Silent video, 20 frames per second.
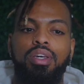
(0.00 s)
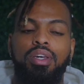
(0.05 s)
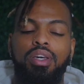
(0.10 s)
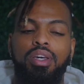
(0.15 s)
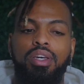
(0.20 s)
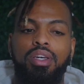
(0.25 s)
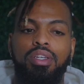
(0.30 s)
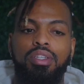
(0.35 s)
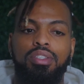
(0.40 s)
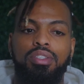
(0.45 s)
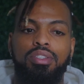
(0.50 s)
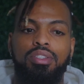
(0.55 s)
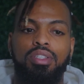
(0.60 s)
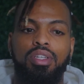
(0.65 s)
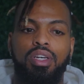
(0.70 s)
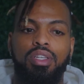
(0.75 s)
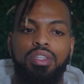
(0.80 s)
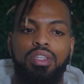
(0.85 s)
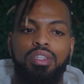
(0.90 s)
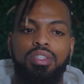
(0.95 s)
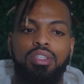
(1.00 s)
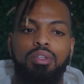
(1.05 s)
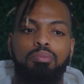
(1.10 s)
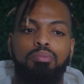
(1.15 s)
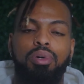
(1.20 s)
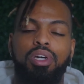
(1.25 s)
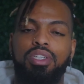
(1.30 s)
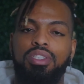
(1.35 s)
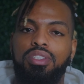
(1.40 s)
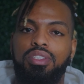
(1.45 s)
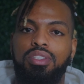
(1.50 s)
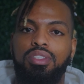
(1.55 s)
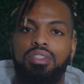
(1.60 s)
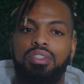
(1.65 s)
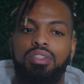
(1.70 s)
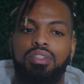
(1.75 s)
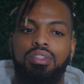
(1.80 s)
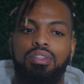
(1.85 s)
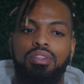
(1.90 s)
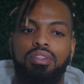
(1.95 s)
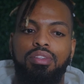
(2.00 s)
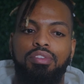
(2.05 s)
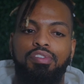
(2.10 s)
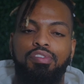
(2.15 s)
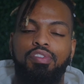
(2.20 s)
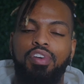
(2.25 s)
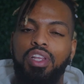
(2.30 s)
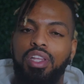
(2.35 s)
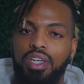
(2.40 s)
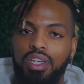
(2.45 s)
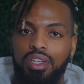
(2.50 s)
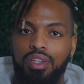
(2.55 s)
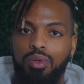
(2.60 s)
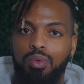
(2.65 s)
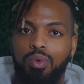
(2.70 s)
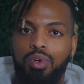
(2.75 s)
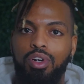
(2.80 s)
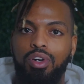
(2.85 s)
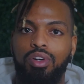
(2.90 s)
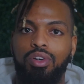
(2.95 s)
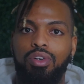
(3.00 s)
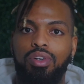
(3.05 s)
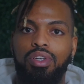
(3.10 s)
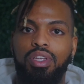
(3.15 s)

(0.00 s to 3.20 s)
is, I think, the best feeling in the world,